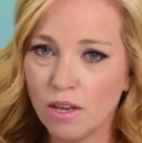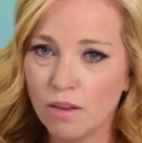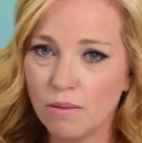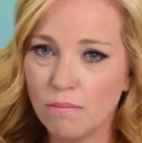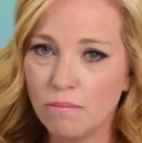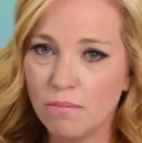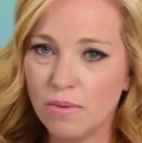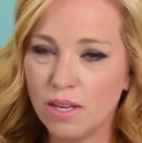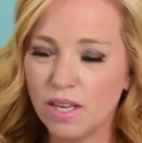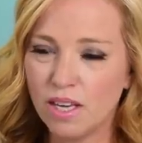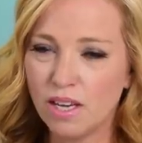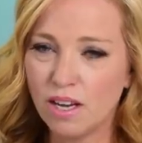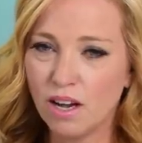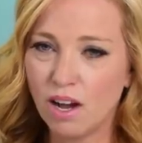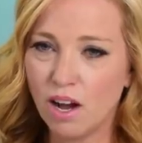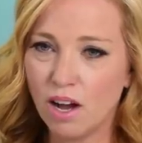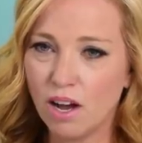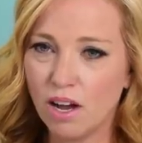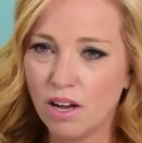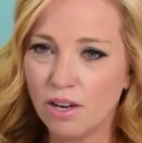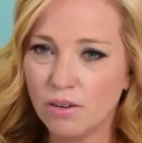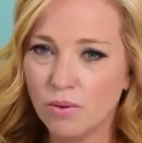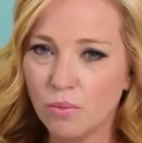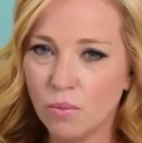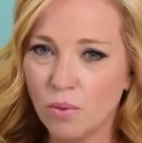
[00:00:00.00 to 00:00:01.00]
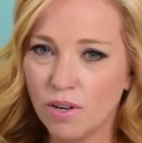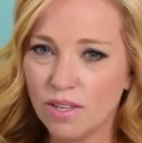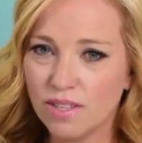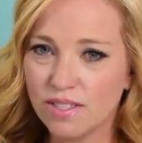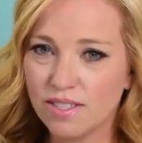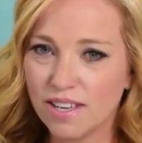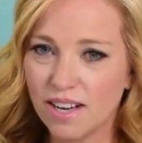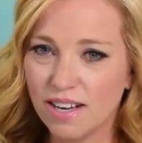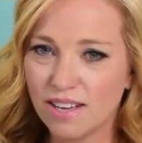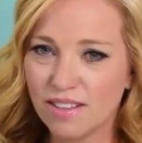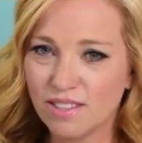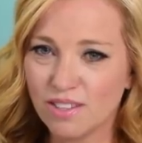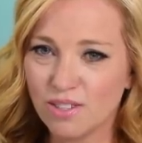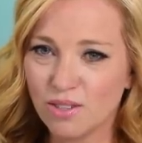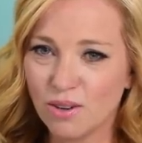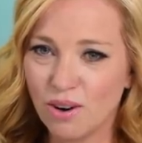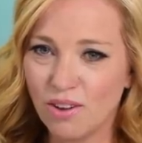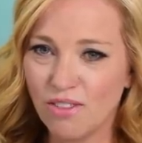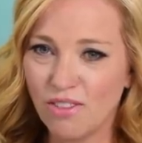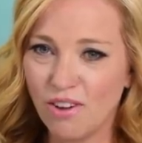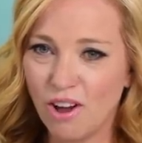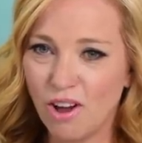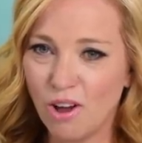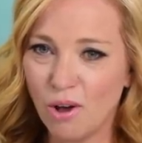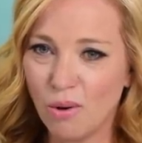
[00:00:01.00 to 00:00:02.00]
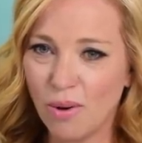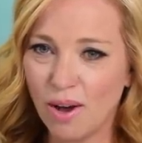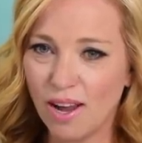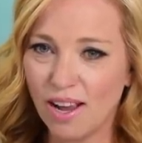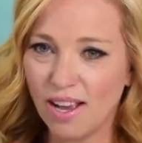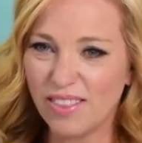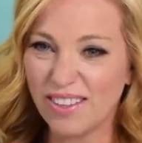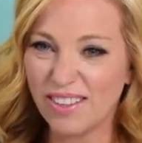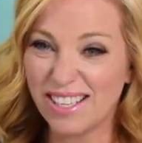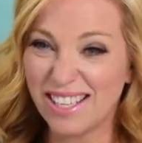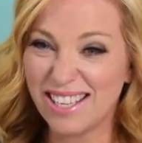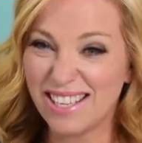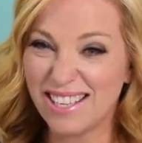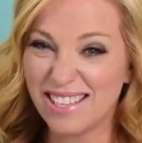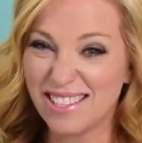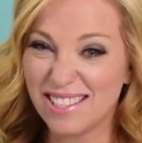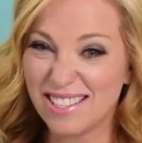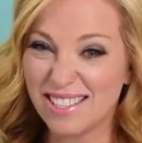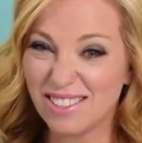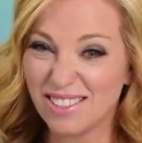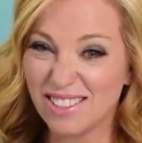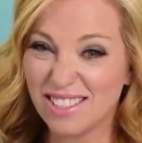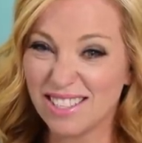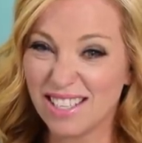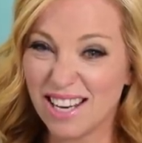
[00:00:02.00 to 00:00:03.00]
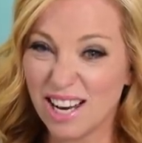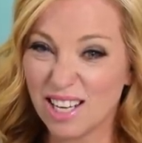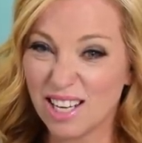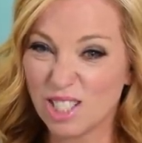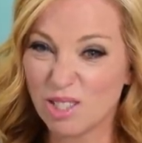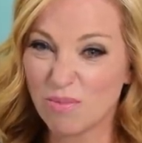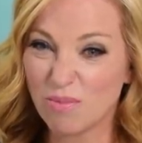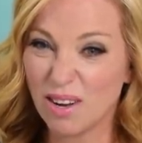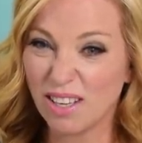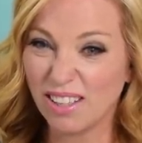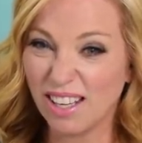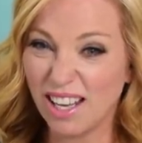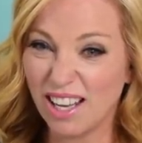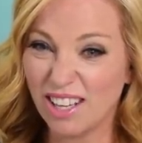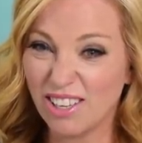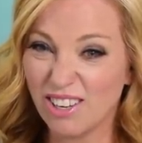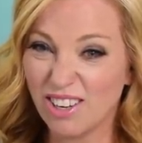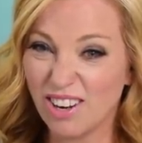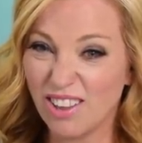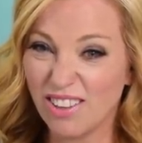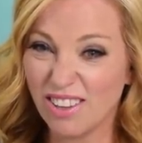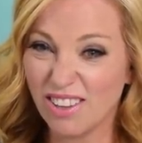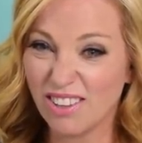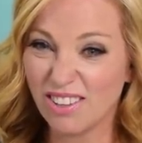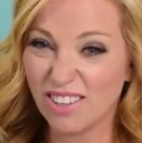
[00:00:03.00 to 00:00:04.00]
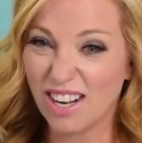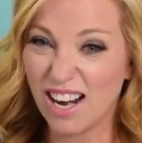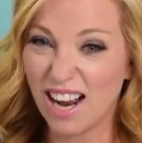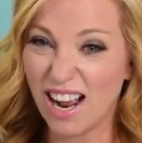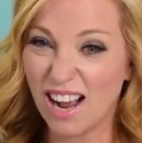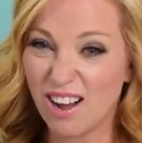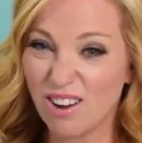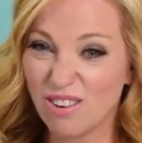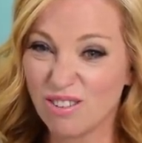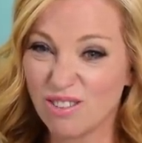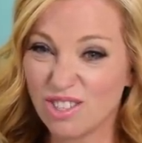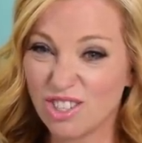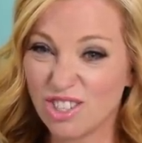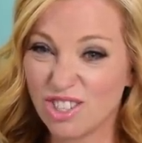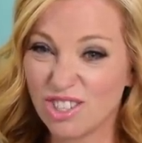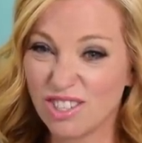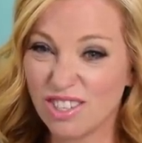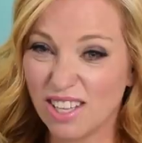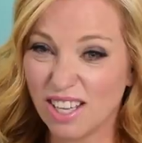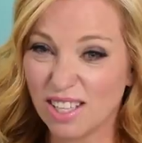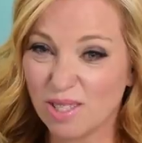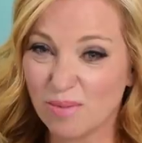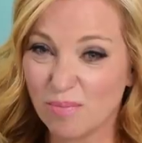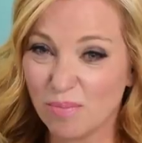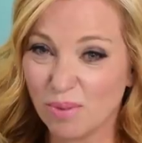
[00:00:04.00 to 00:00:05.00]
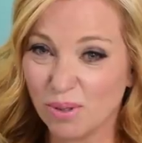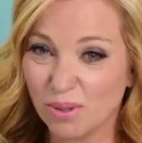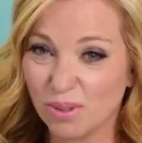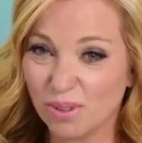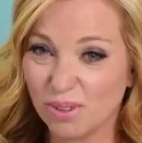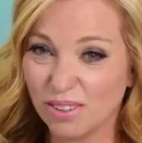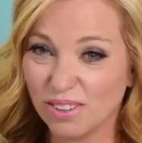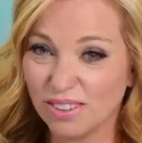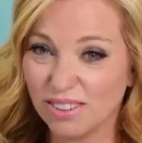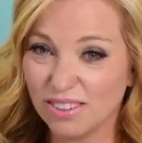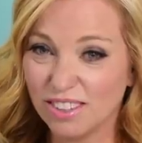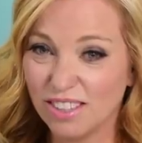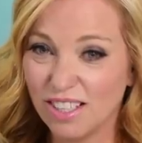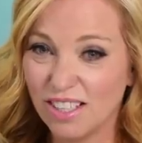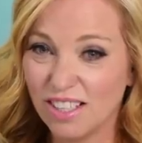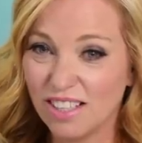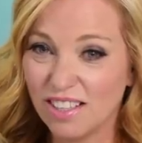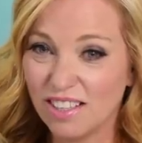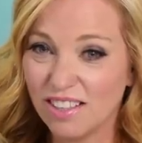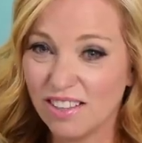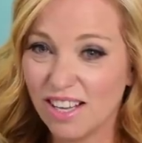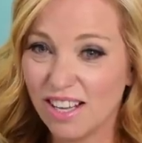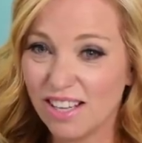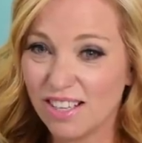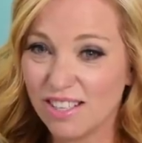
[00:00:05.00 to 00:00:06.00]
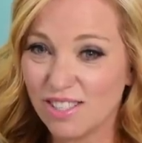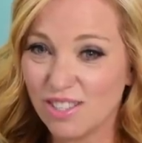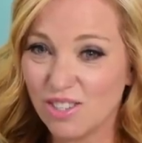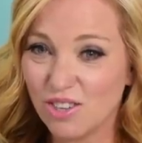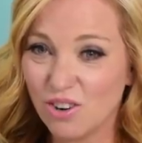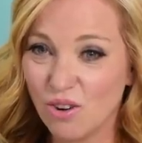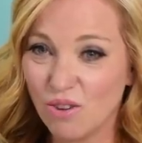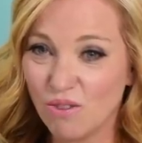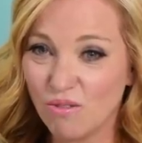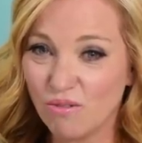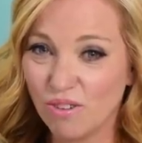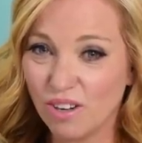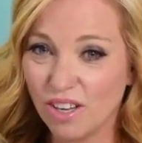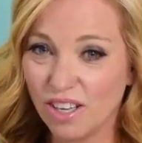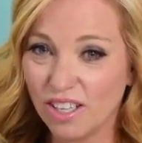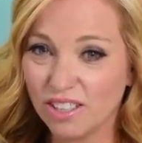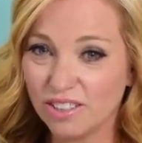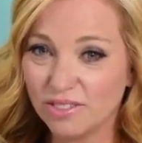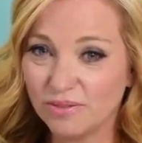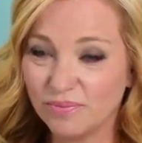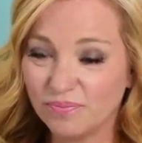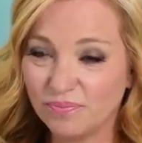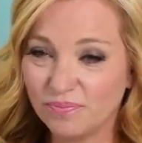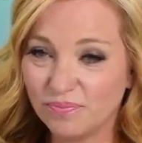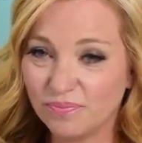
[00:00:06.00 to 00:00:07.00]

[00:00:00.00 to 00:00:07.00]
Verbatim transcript: Me on one side of the door in the hallway and the key still attached to my lanyard on the other. Ouch, that's brutal. That is no fun.